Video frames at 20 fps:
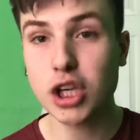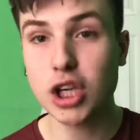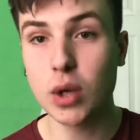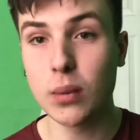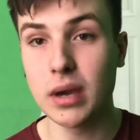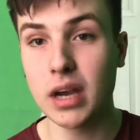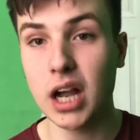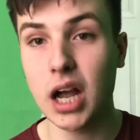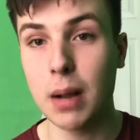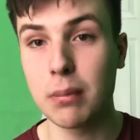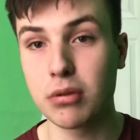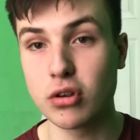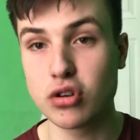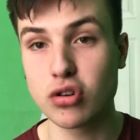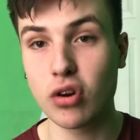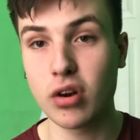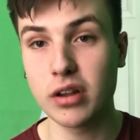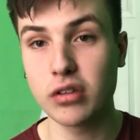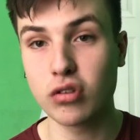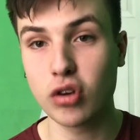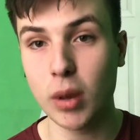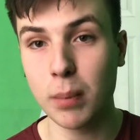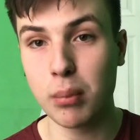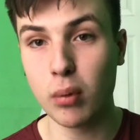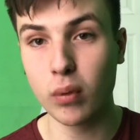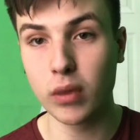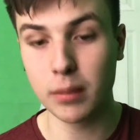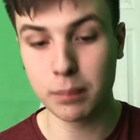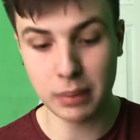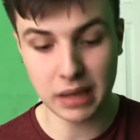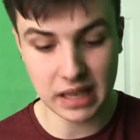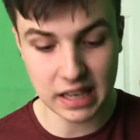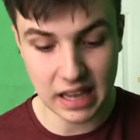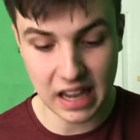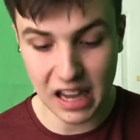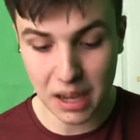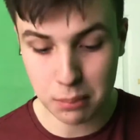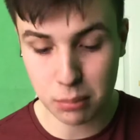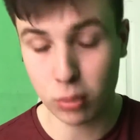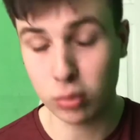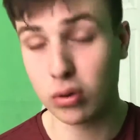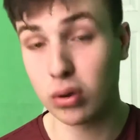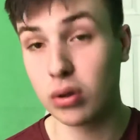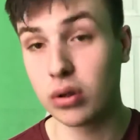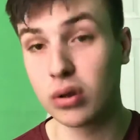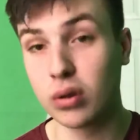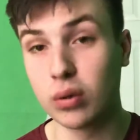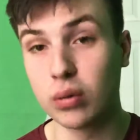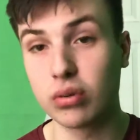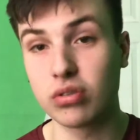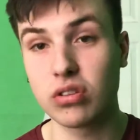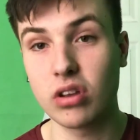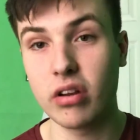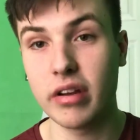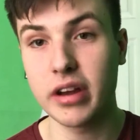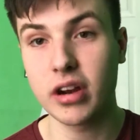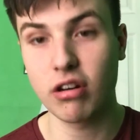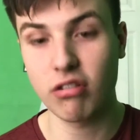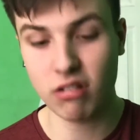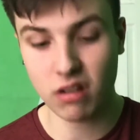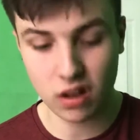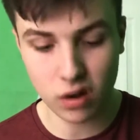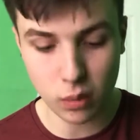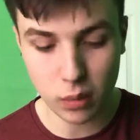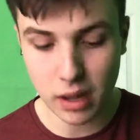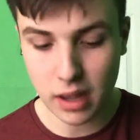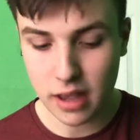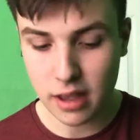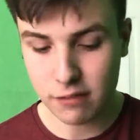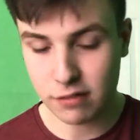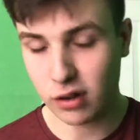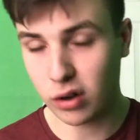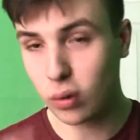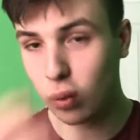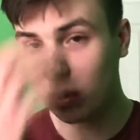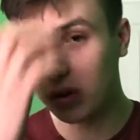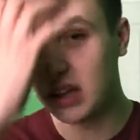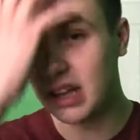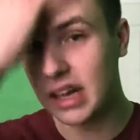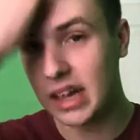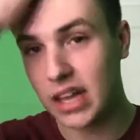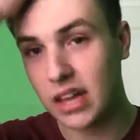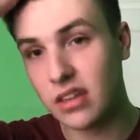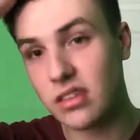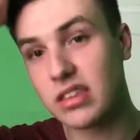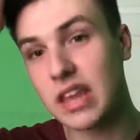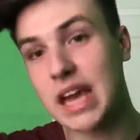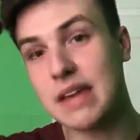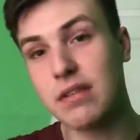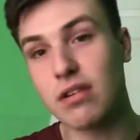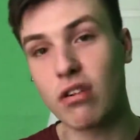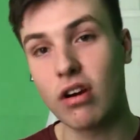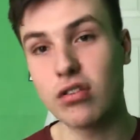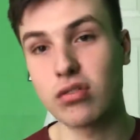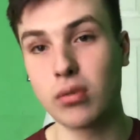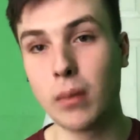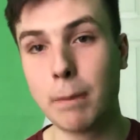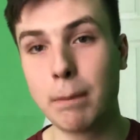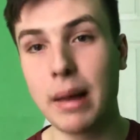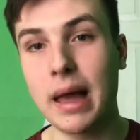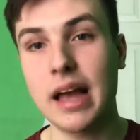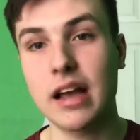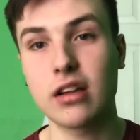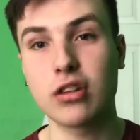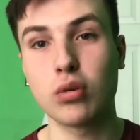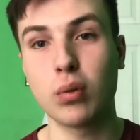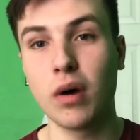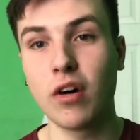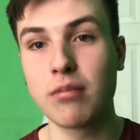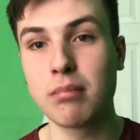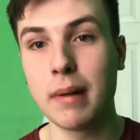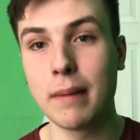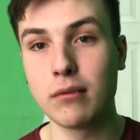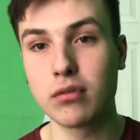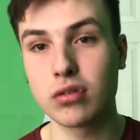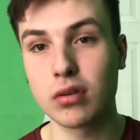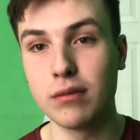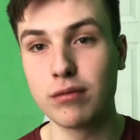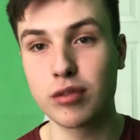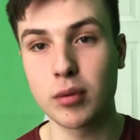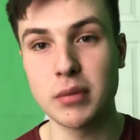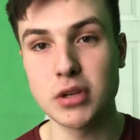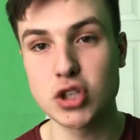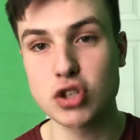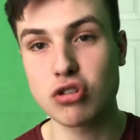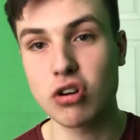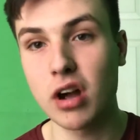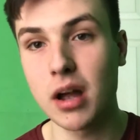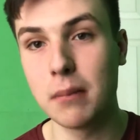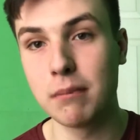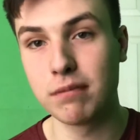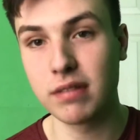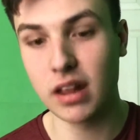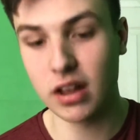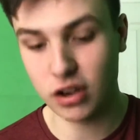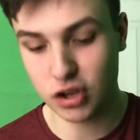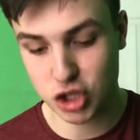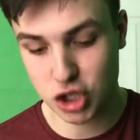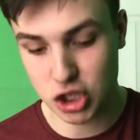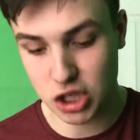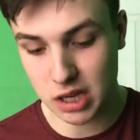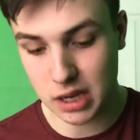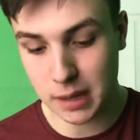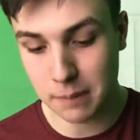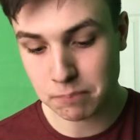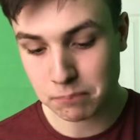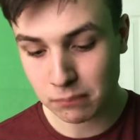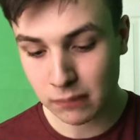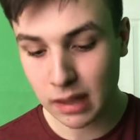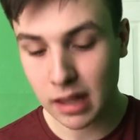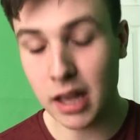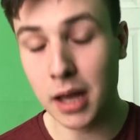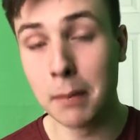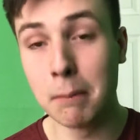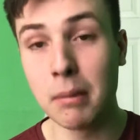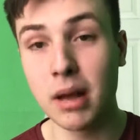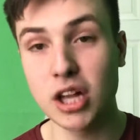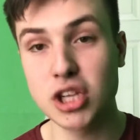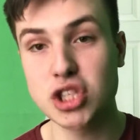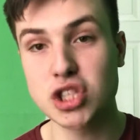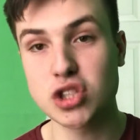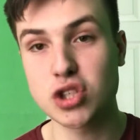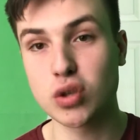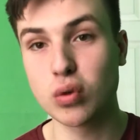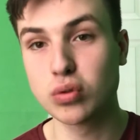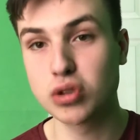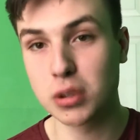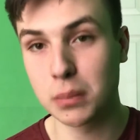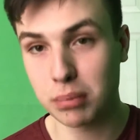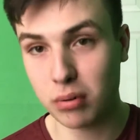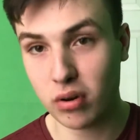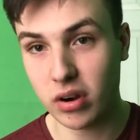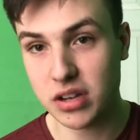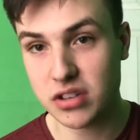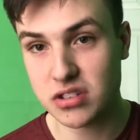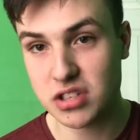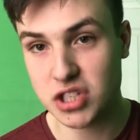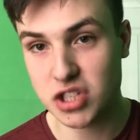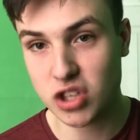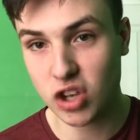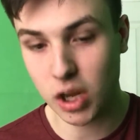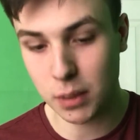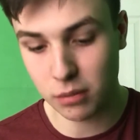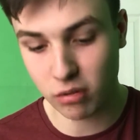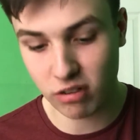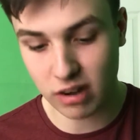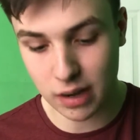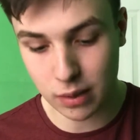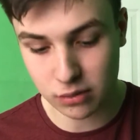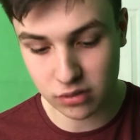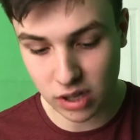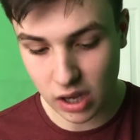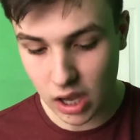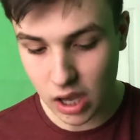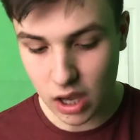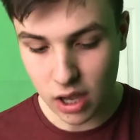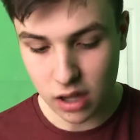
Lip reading: queuing up to try and topple the big gambled on horse Tiger Roll for Gordon Elliott and Davy Russell, back 12 months on from his triumph last year at a much shorter price this time around.